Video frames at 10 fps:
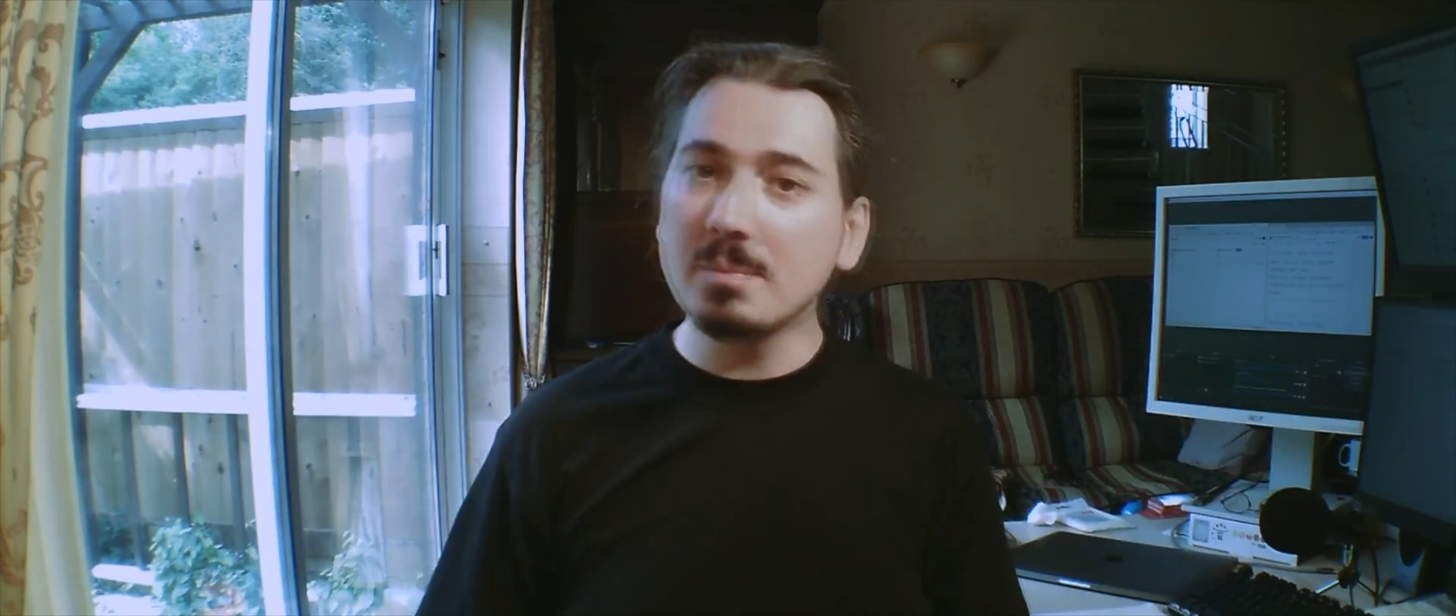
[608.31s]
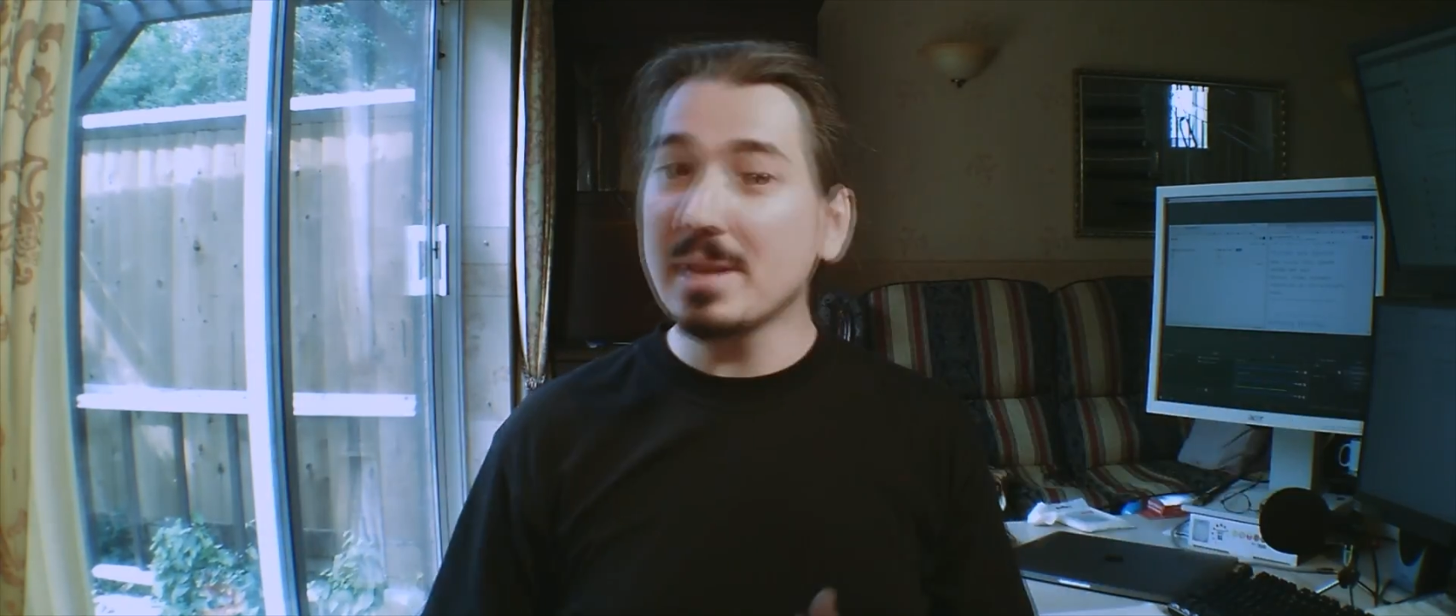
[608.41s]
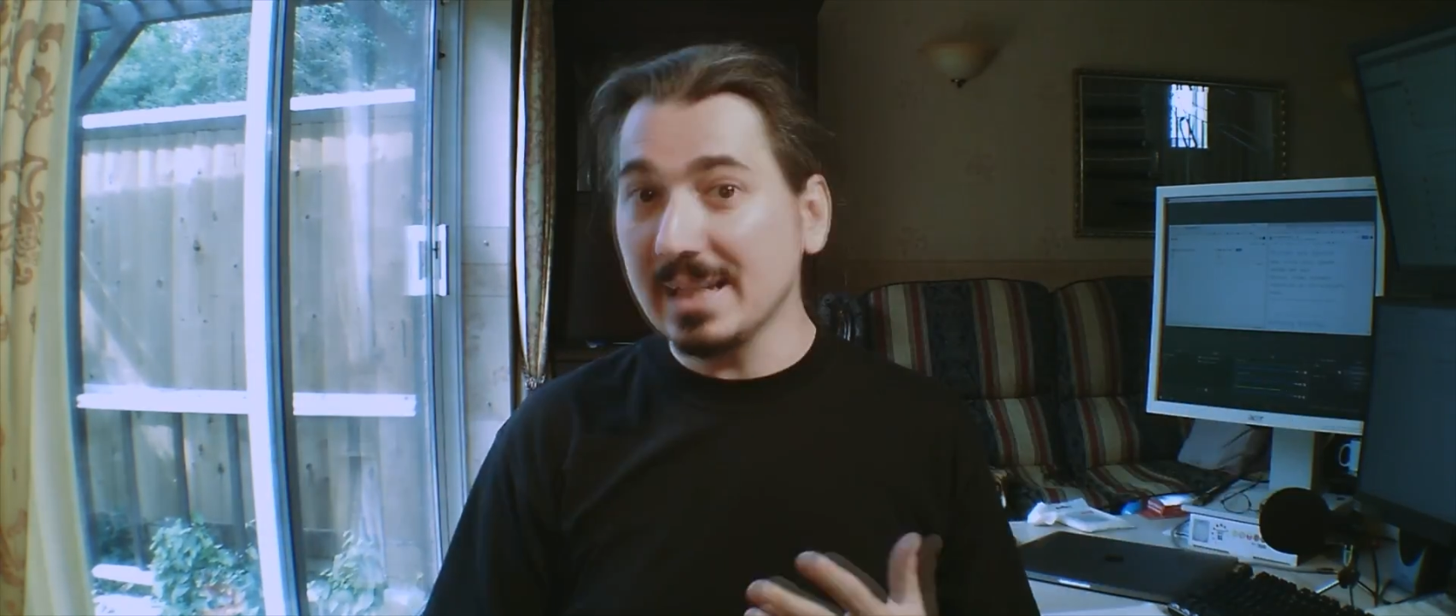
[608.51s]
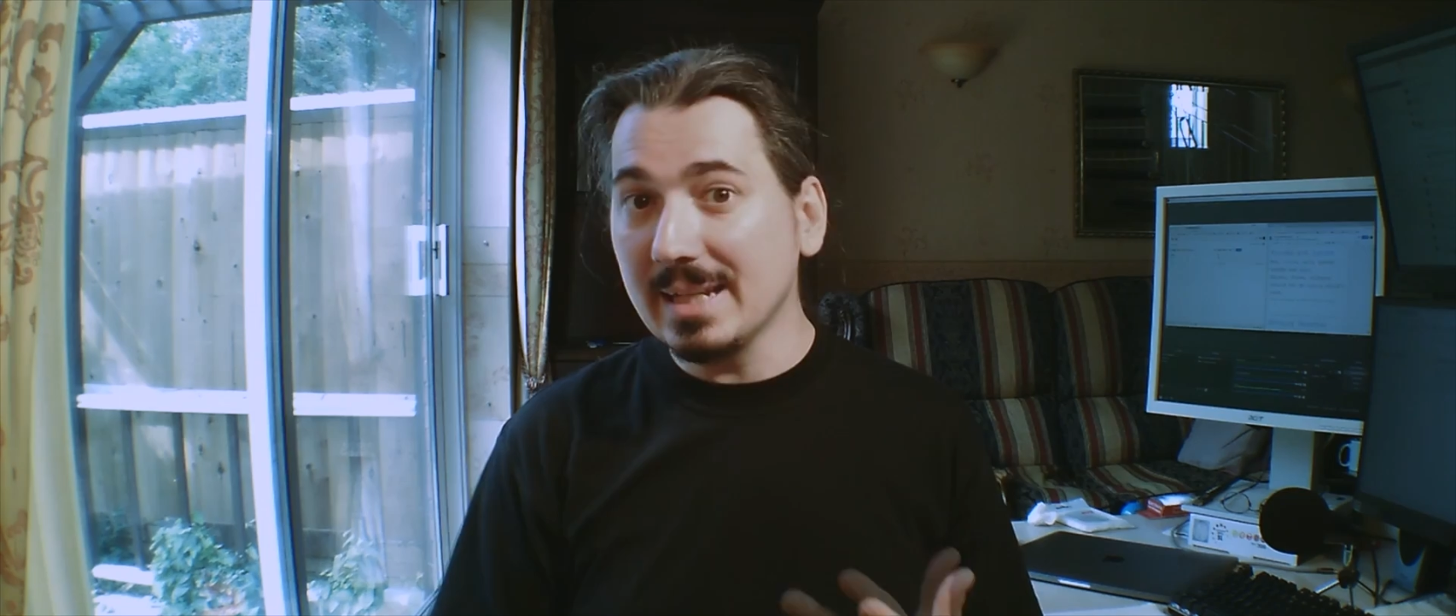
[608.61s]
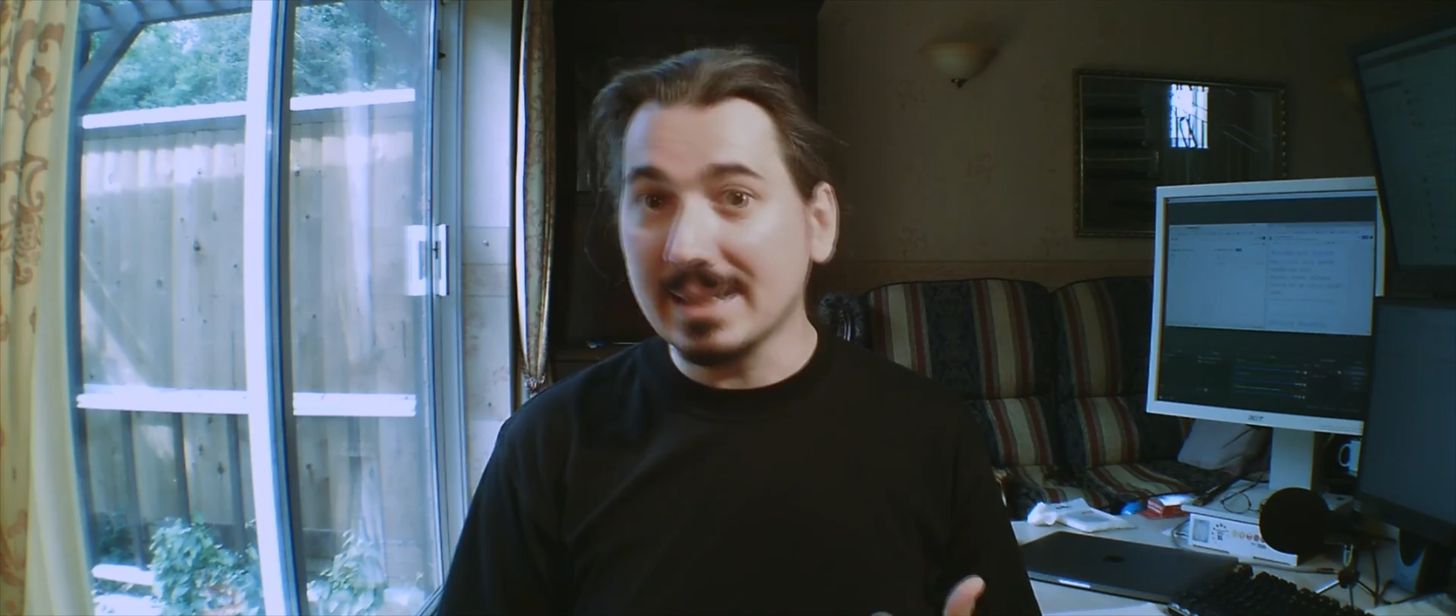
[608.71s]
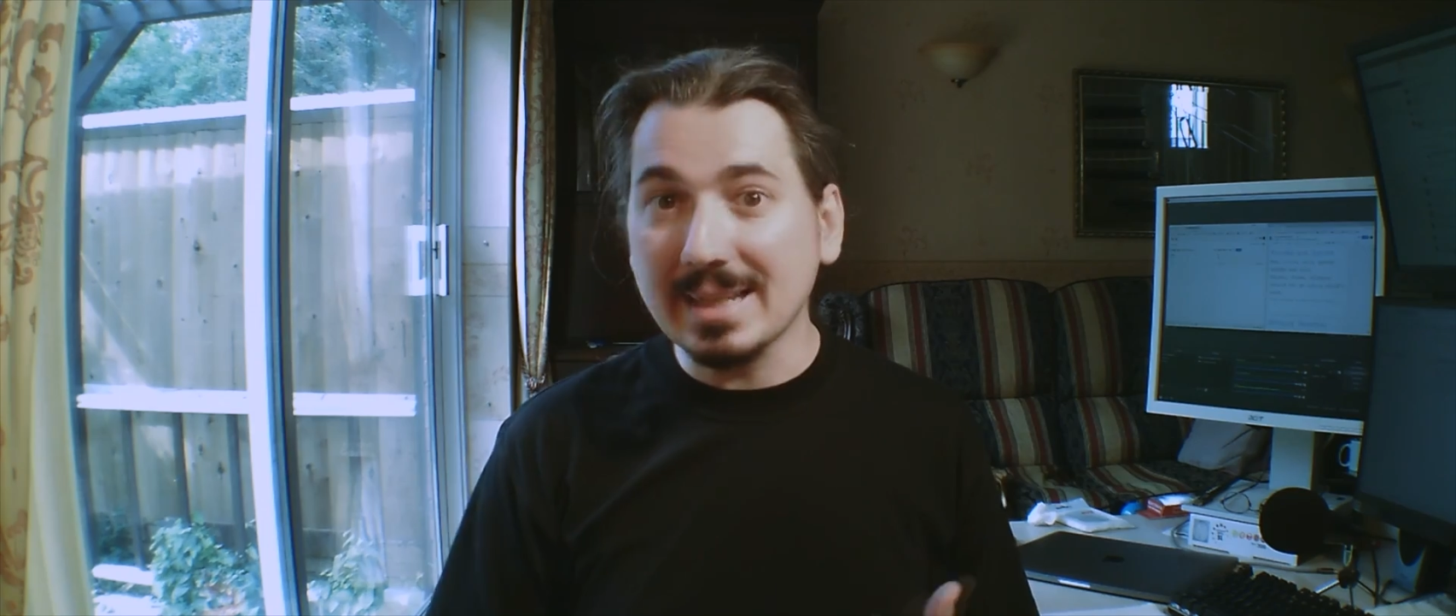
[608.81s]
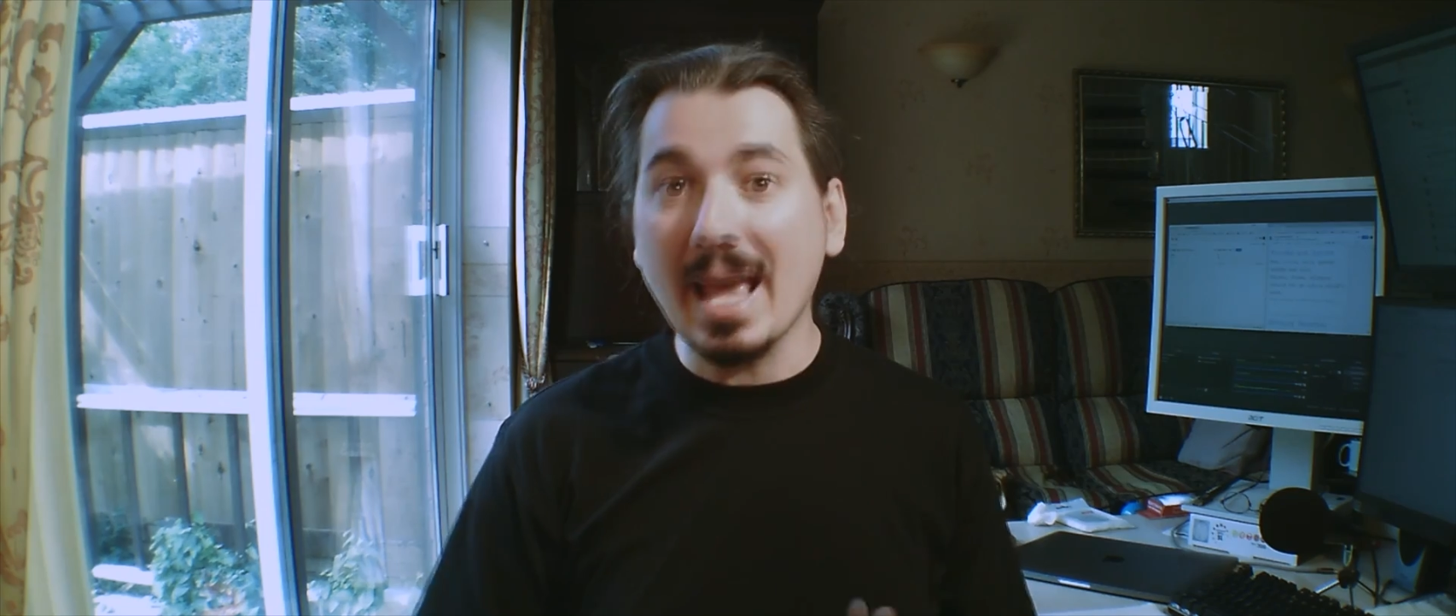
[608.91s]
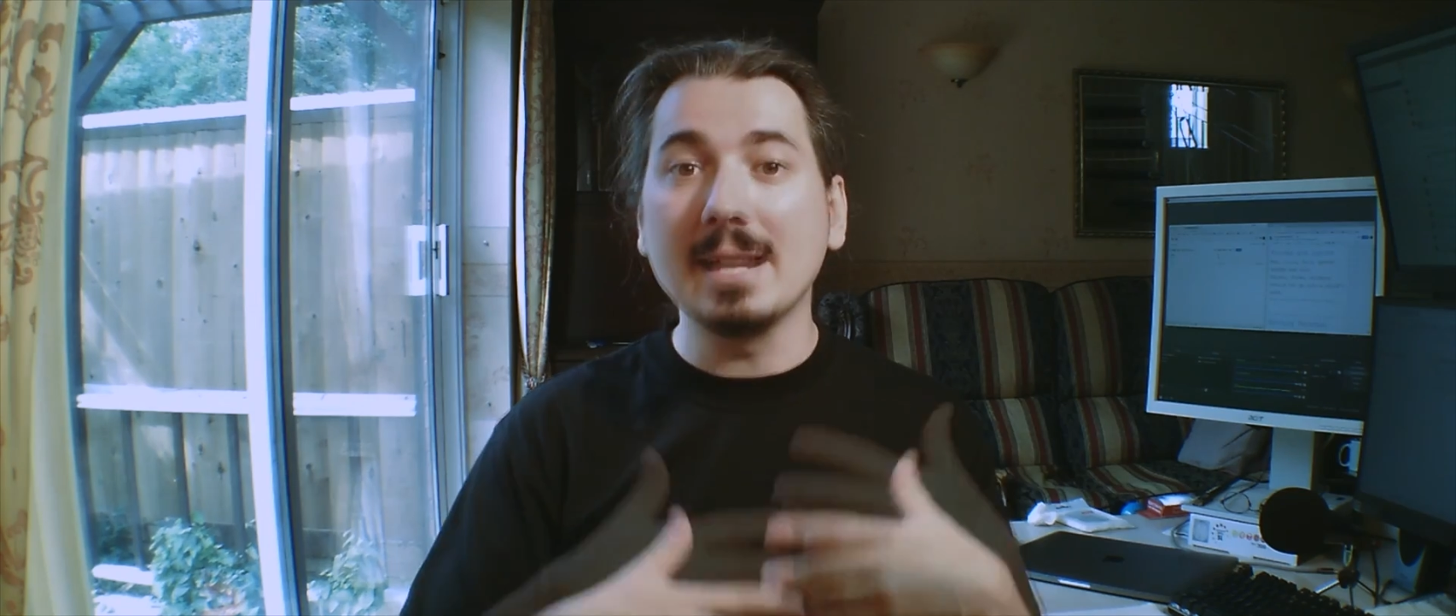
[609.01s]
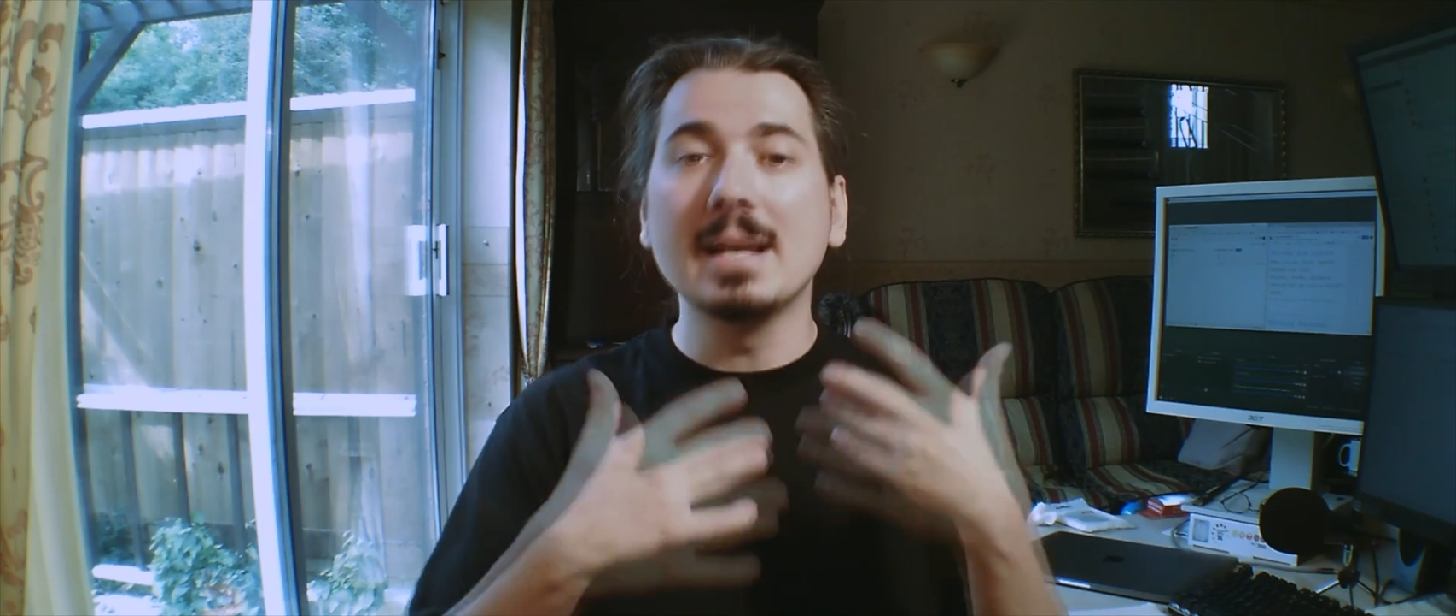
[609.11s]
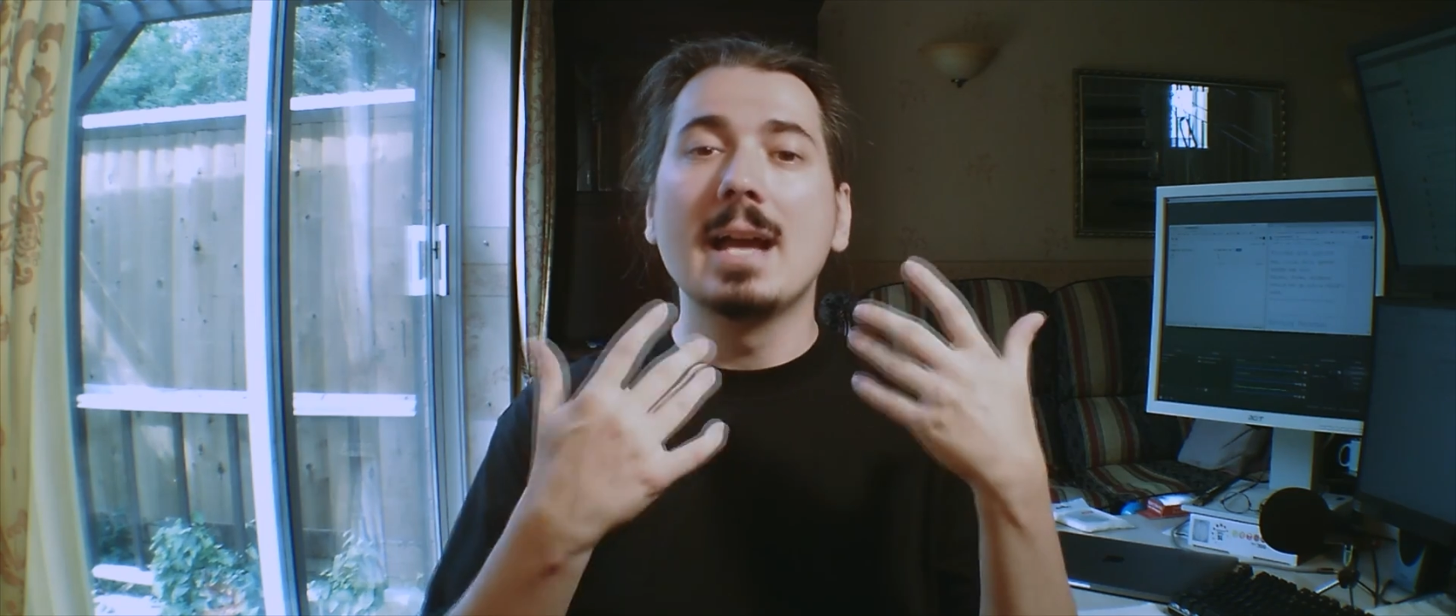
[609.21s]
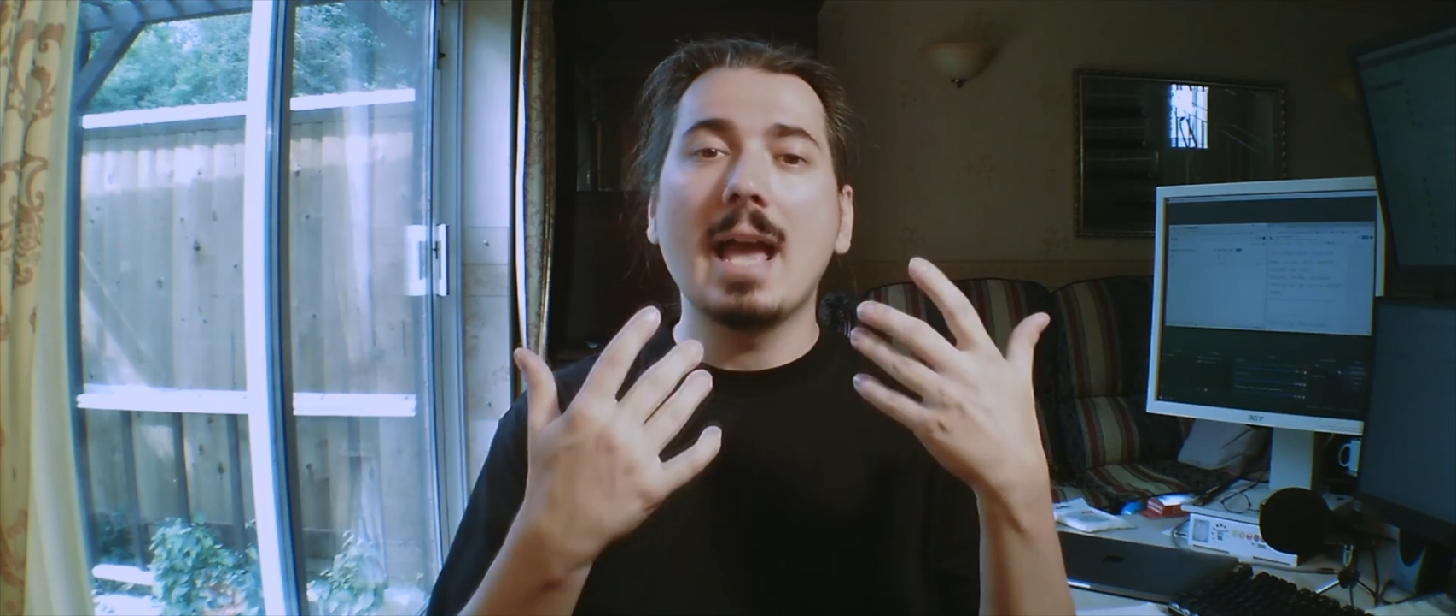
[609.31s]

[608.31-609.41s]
beginning again